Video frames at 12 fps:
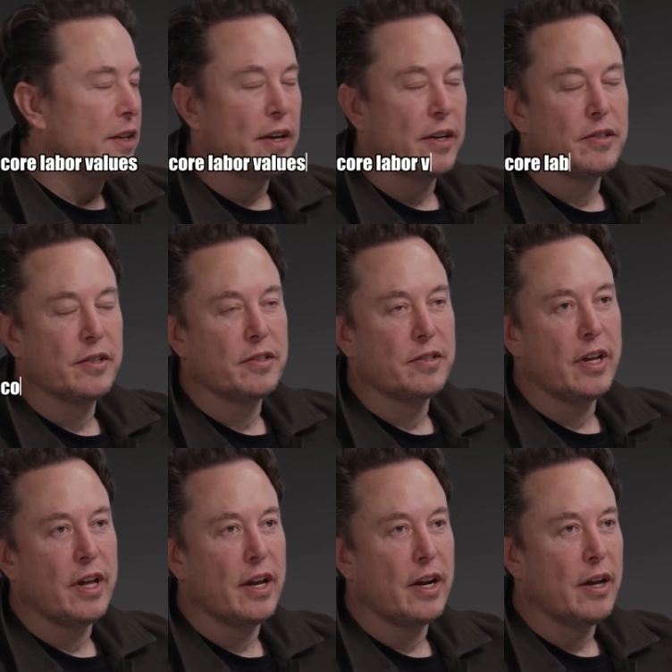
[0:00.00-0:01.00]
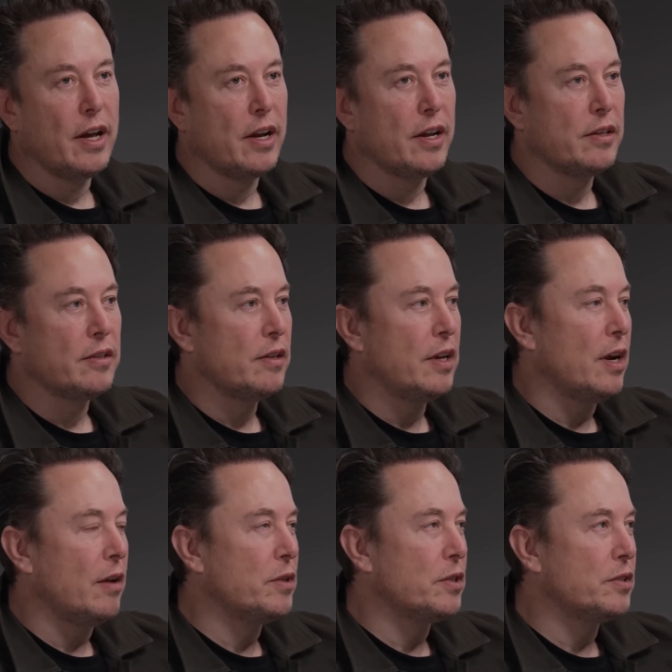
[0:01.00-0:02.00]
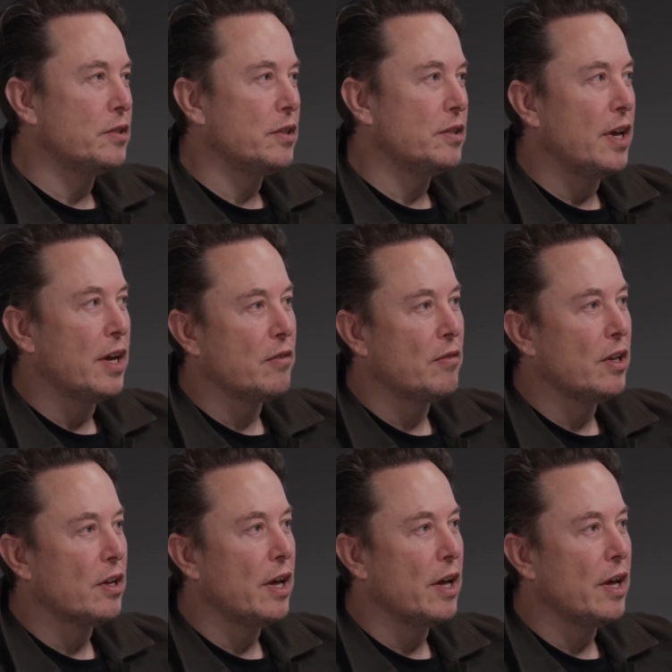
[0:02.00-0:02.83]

Musk's open hostility toward unions and his growing